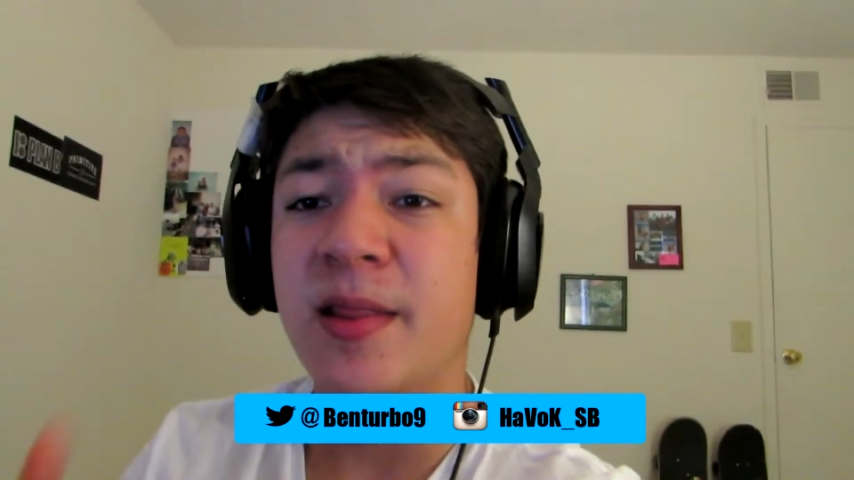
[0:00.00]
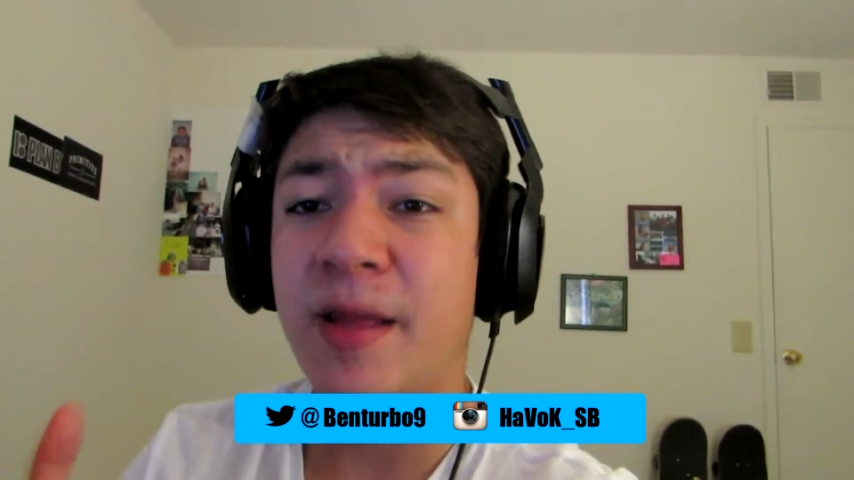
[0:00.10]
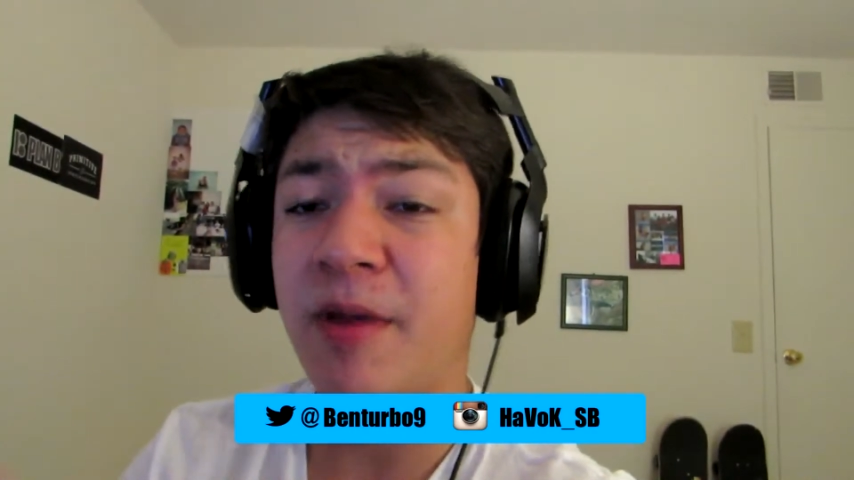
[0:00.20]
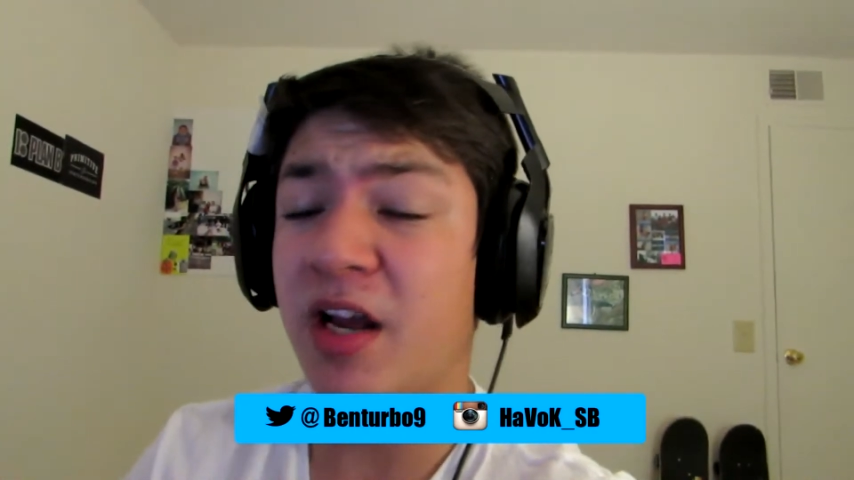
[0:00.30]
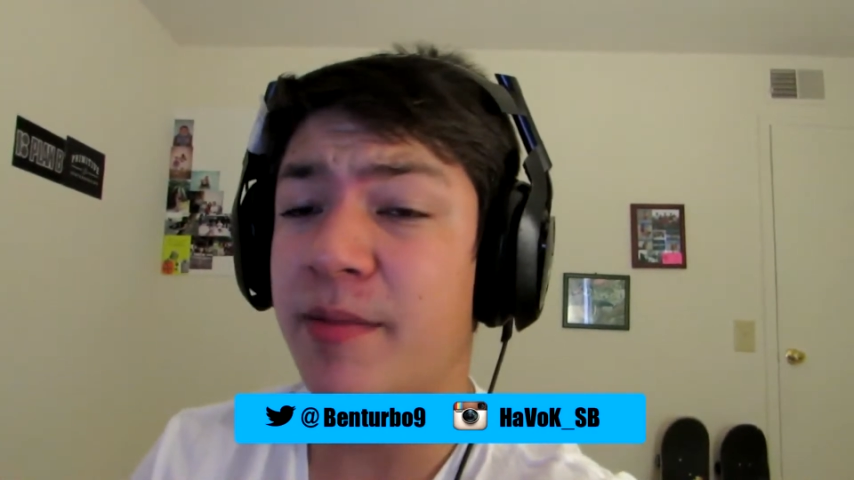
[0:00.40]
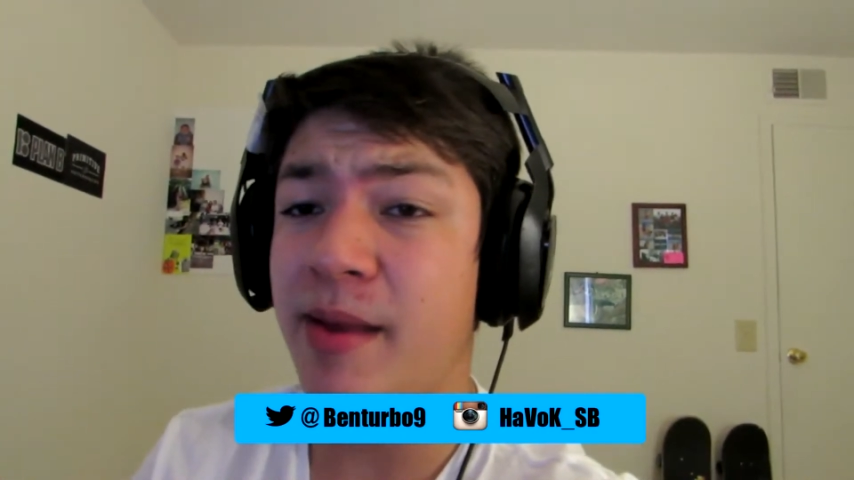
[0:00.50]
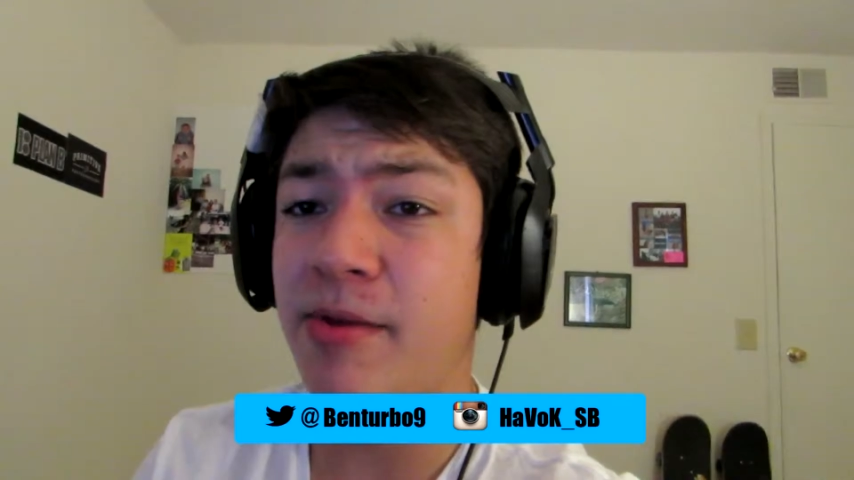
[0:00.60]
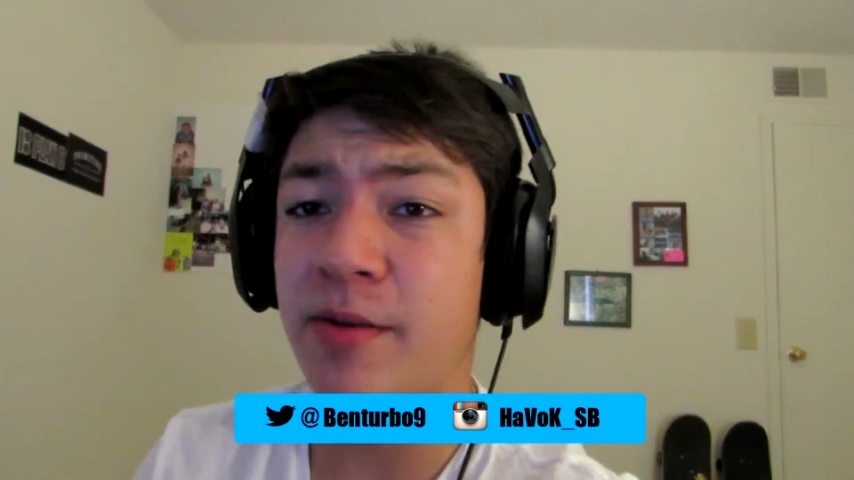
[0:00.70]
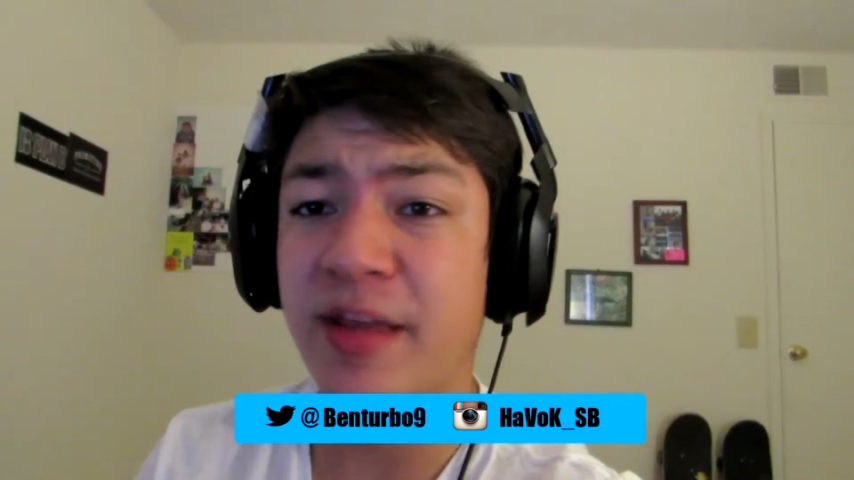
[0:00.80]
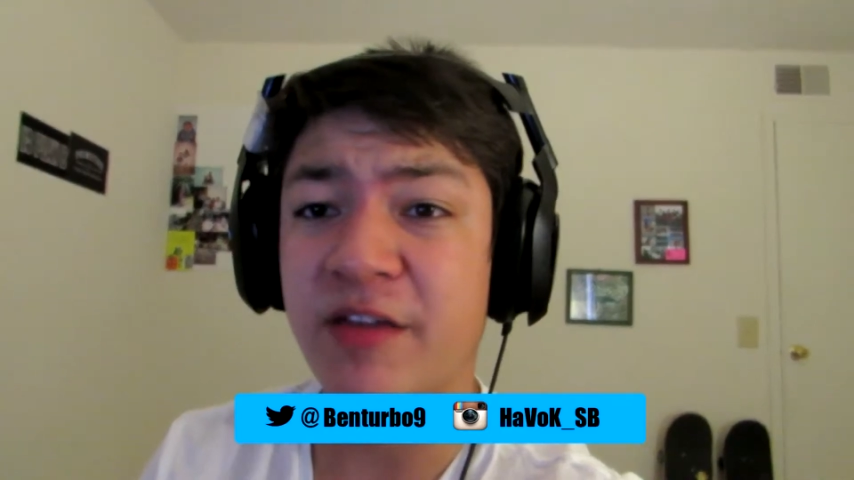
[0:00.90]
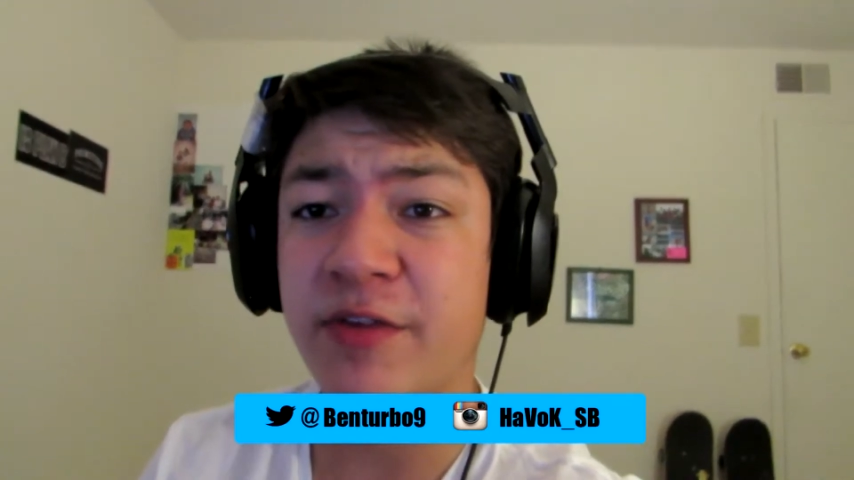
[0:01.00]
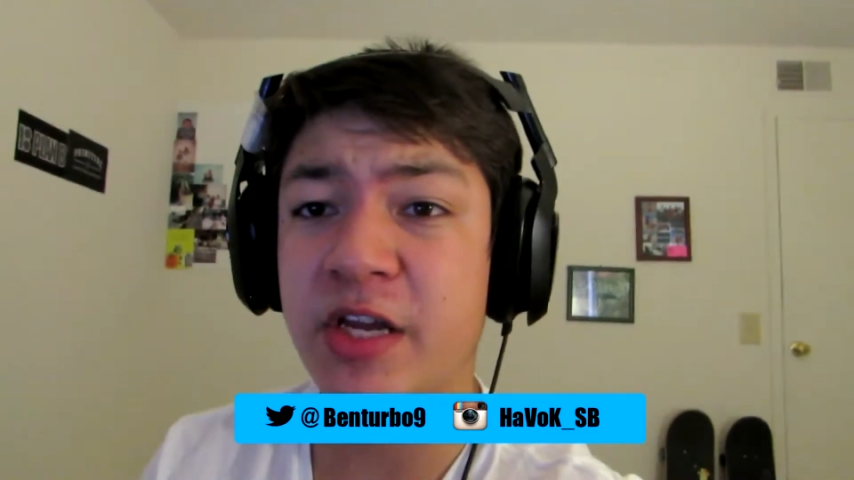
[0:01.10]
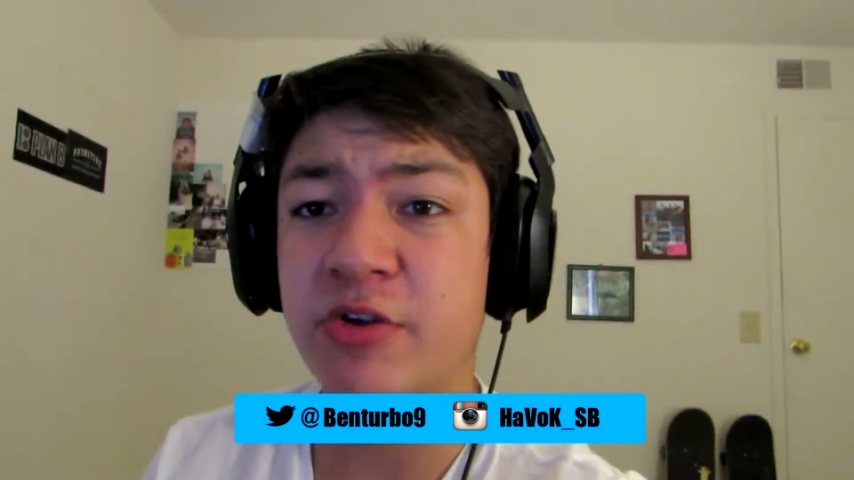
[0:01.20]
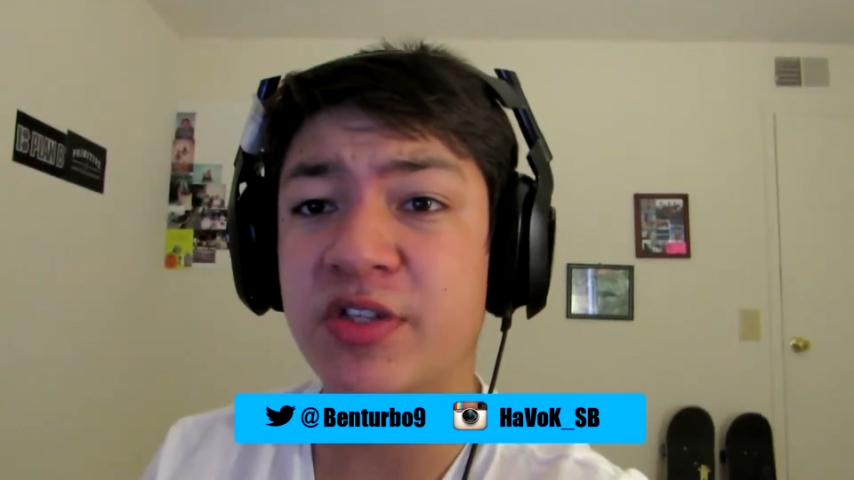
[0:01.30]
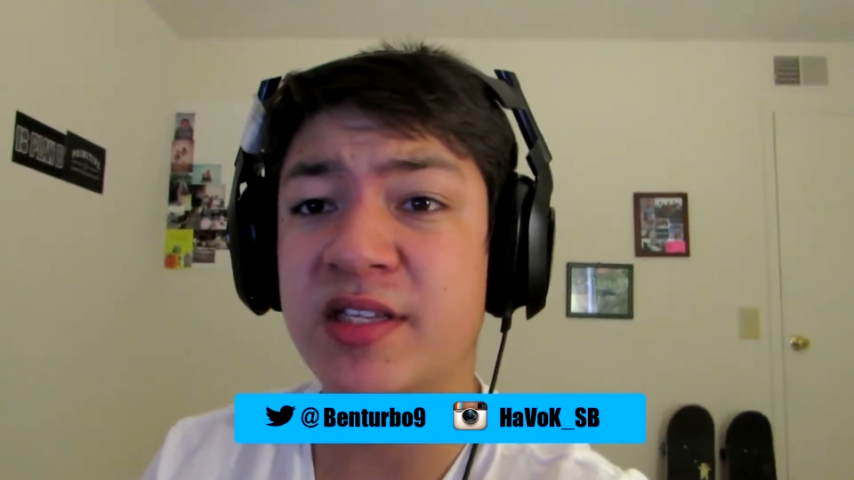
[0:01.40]
that I'm not going to be able to make a
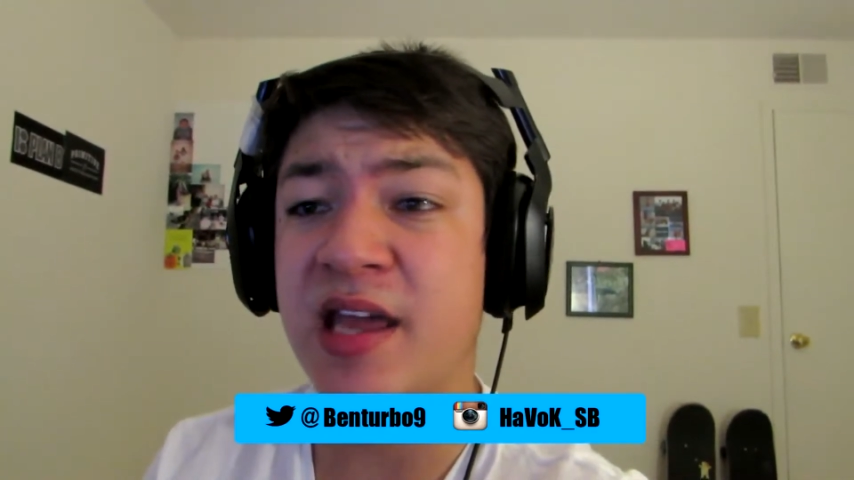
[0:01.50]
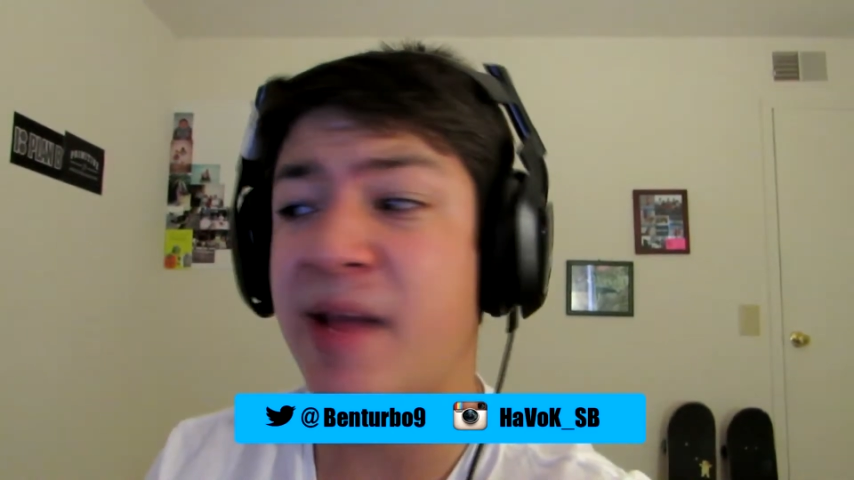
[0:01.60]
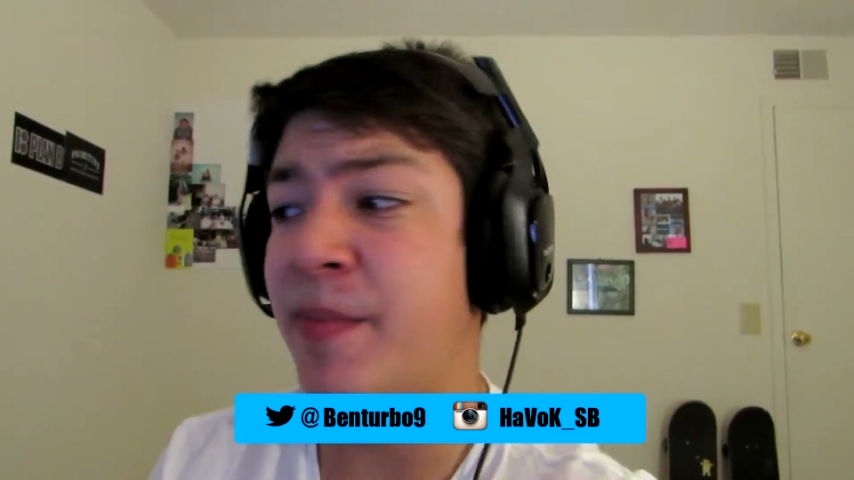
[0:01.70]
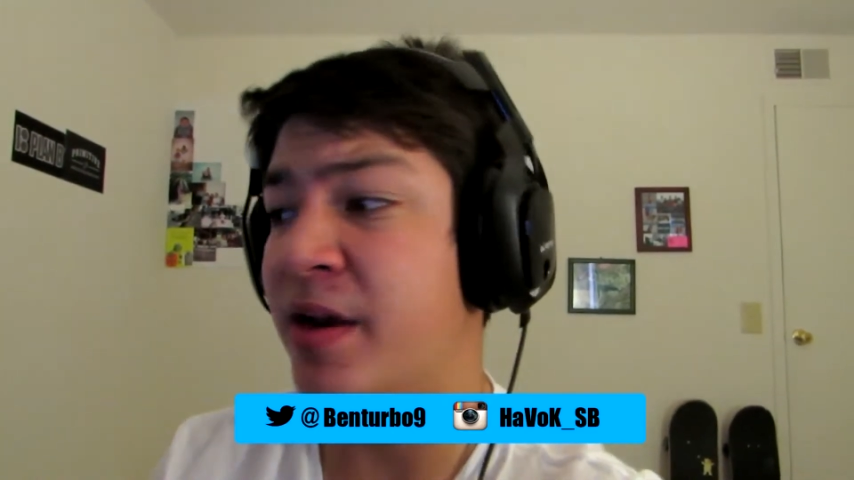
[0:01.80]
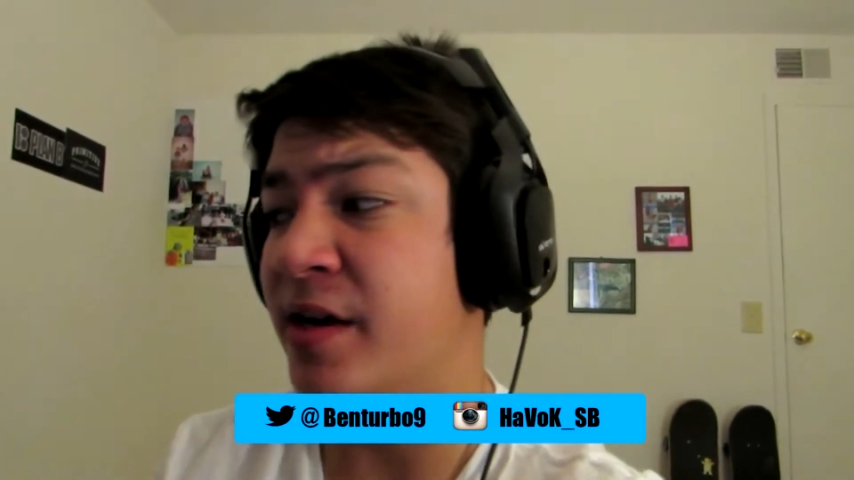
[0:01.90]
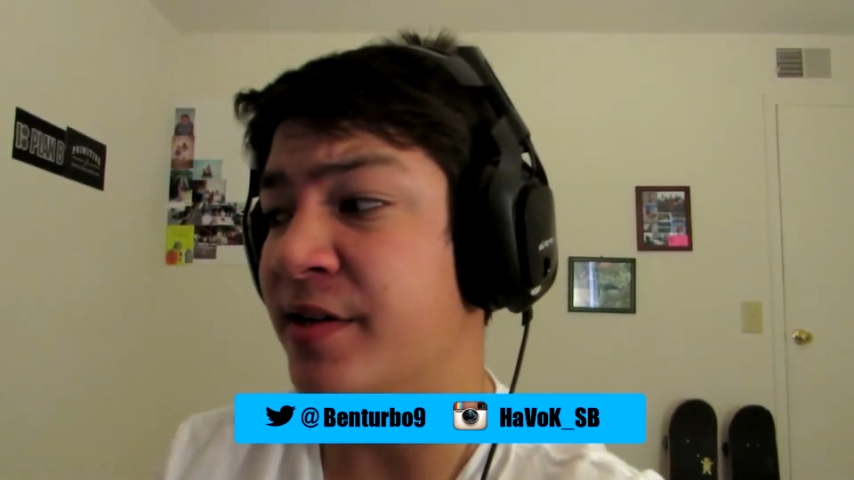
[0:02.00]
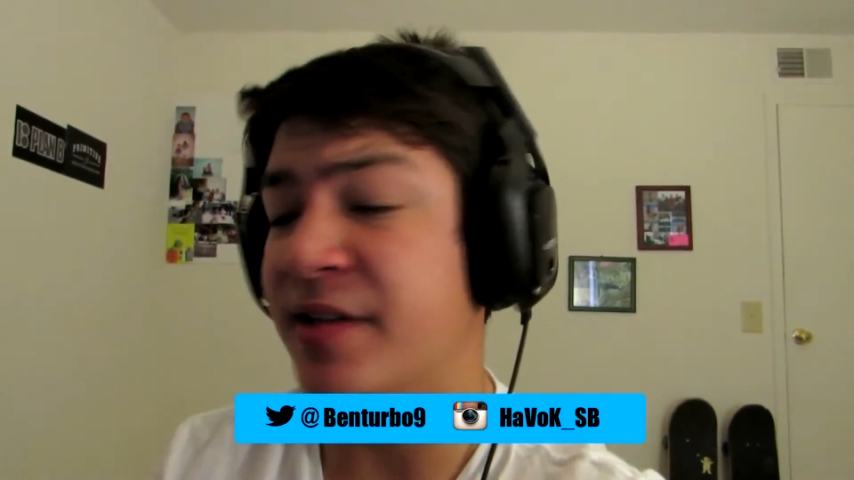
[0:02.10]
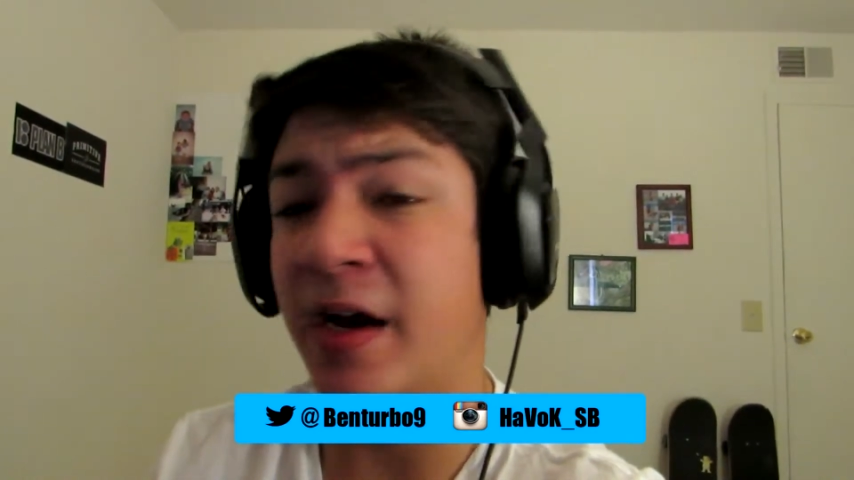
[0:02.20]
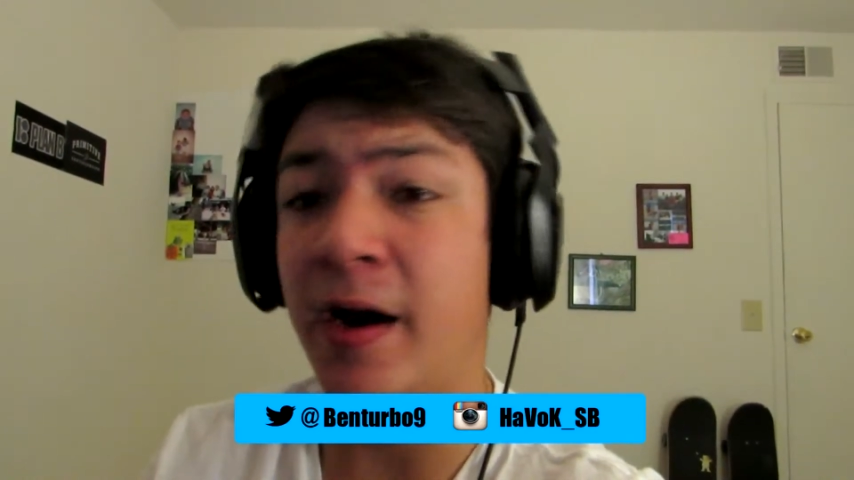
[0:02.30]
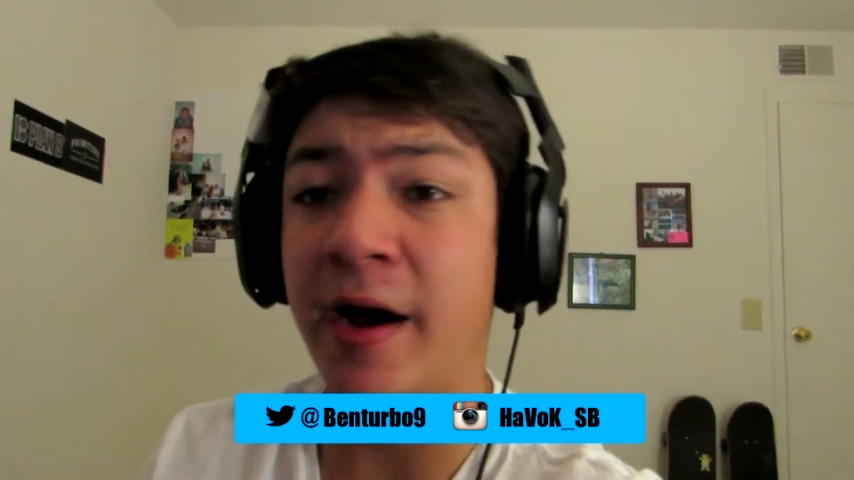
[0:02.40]
video today because